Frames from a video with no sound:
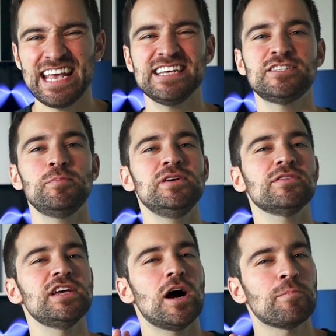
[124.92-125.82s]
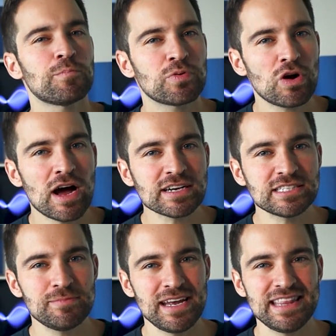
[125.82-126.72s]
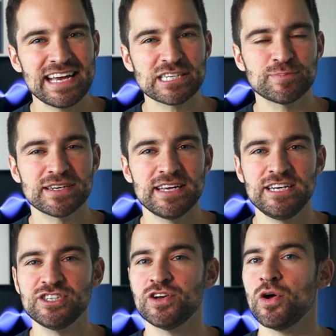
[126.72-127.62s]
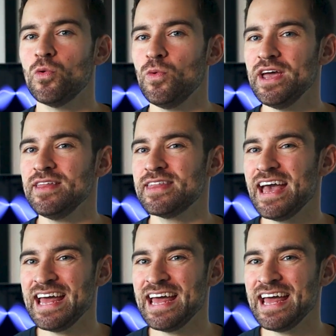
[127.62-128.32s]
is to merely approximate the expectation with